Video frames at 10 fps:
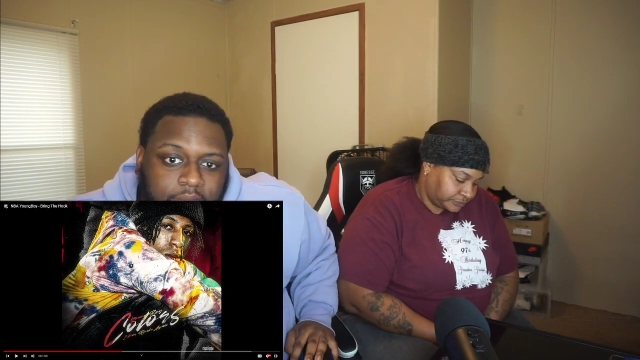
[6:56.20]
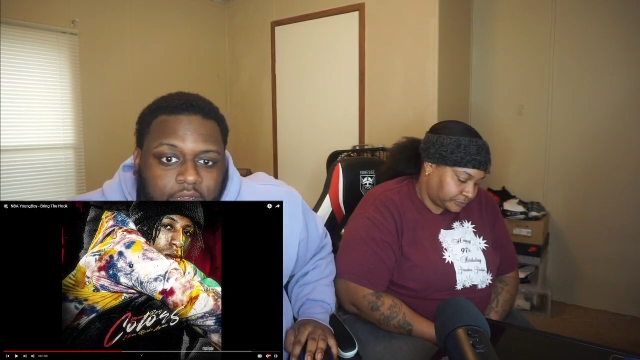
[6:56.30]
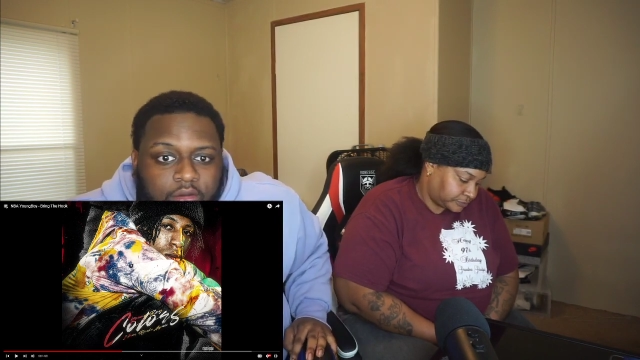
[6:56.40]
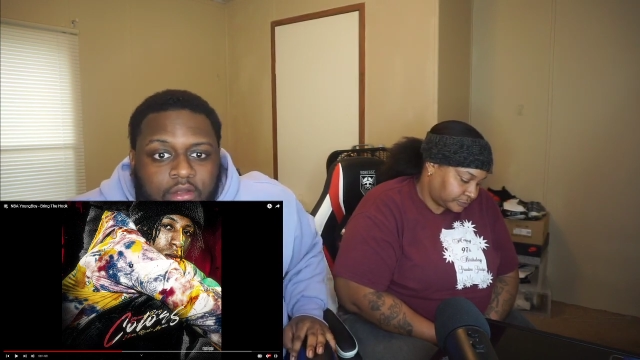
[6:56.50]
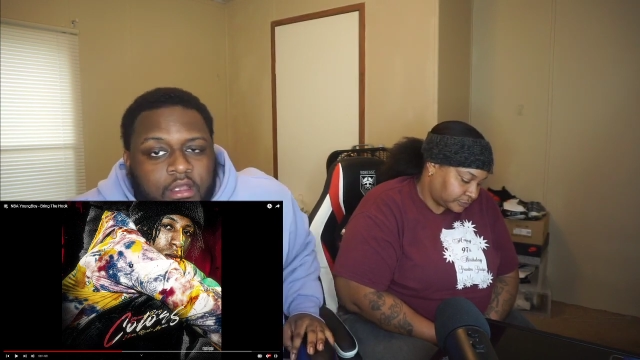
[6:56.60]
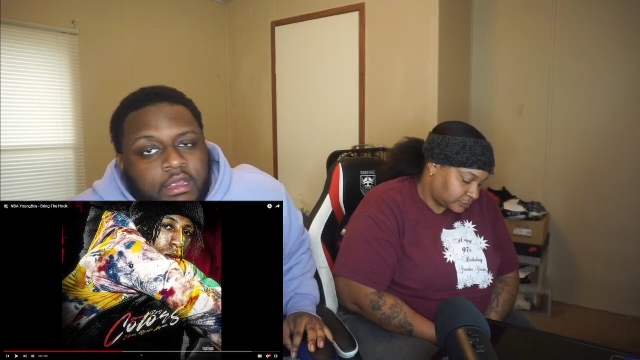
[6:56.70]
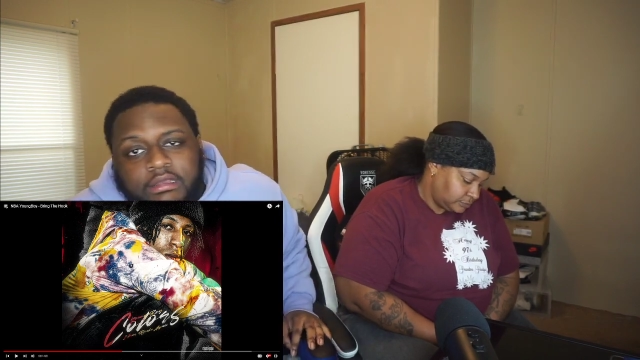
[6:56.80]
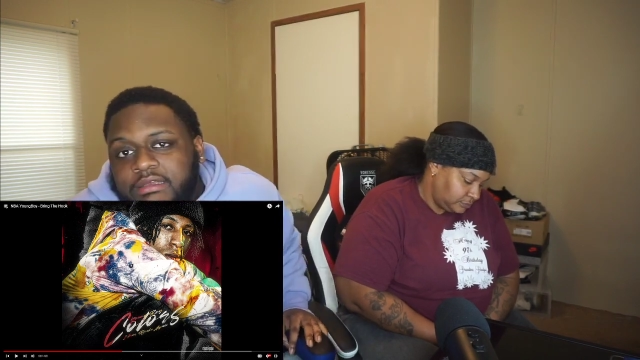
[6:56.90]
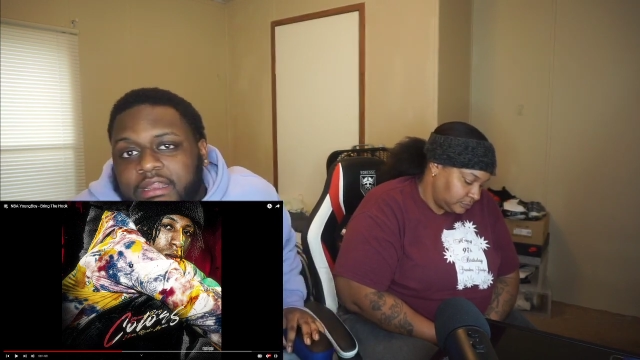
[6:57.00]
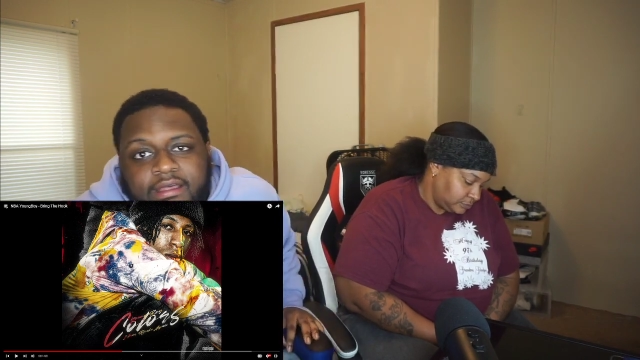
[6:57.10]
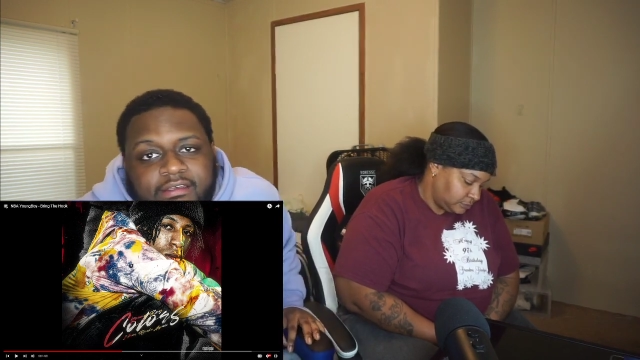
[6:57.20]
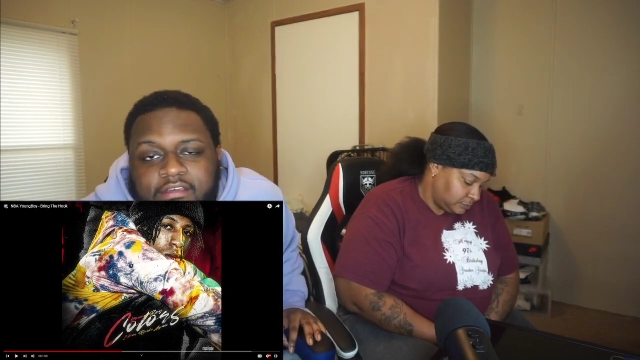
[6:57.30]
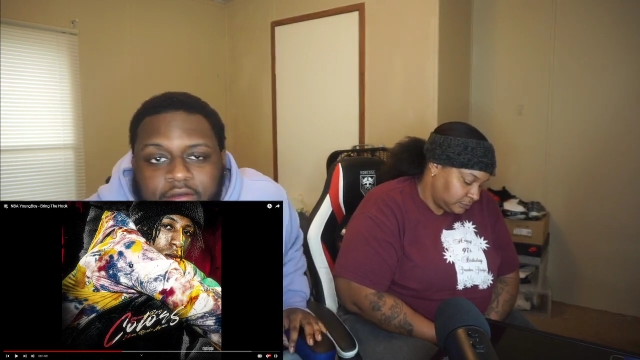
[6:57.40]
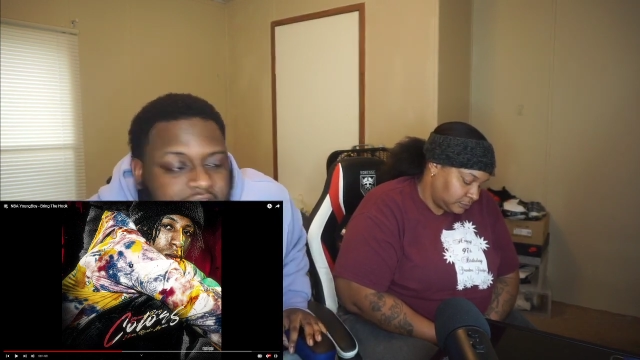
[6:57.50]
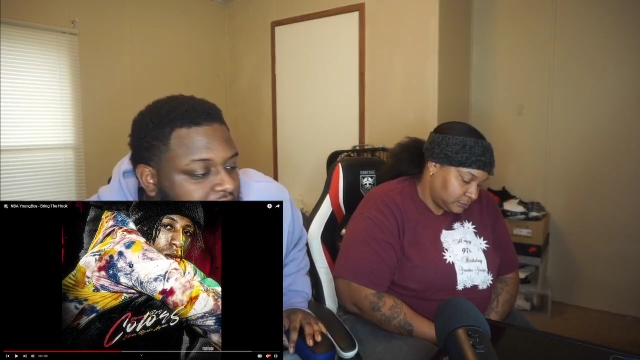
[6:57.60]
Speaker 1: bro. None of us
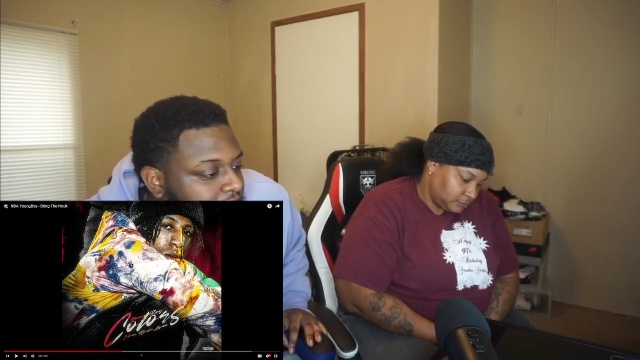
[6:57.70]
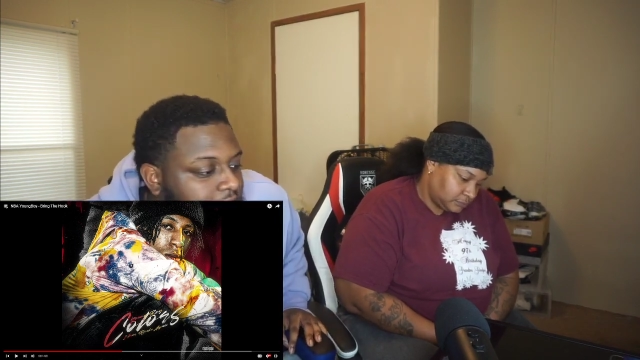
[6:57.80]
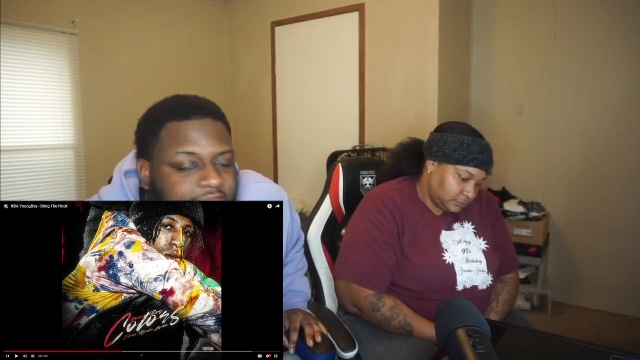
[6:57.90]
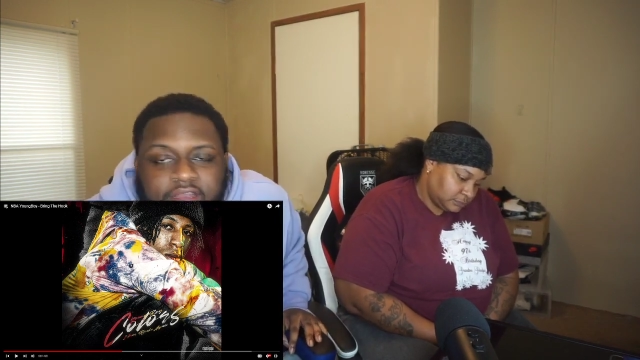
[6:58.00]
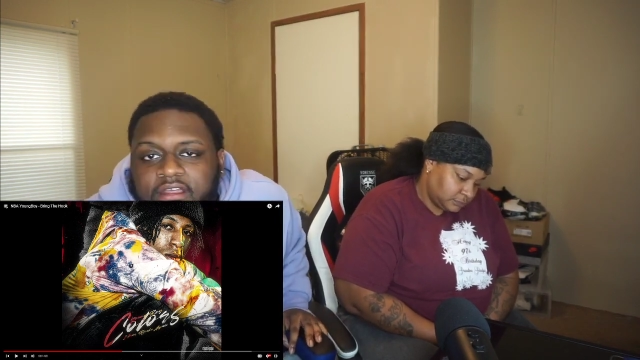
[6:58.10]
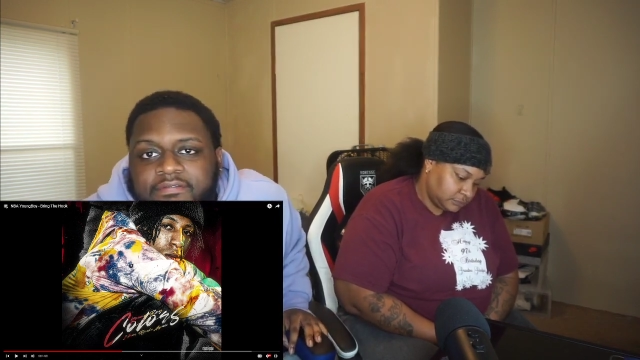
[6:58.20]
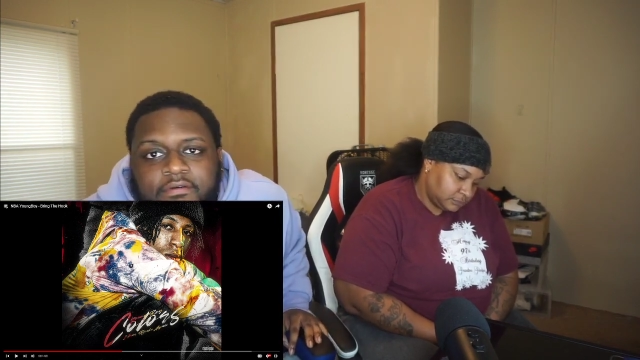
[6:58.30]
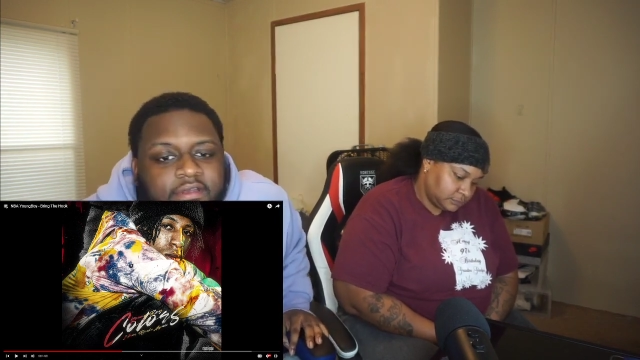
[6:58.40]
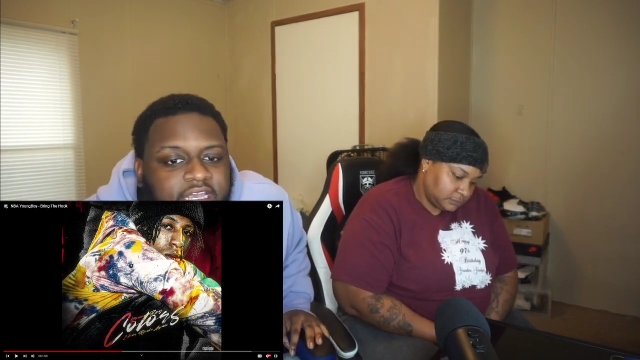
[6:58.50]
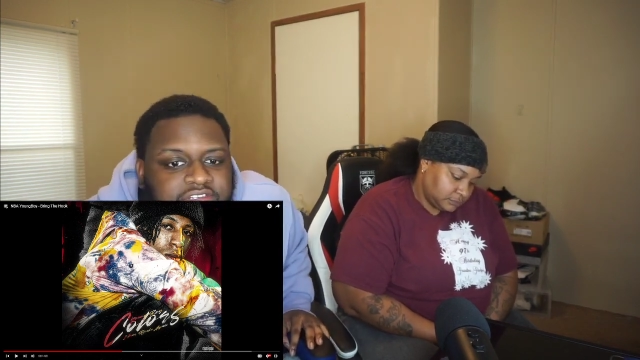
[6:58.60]
O T M, none of us four K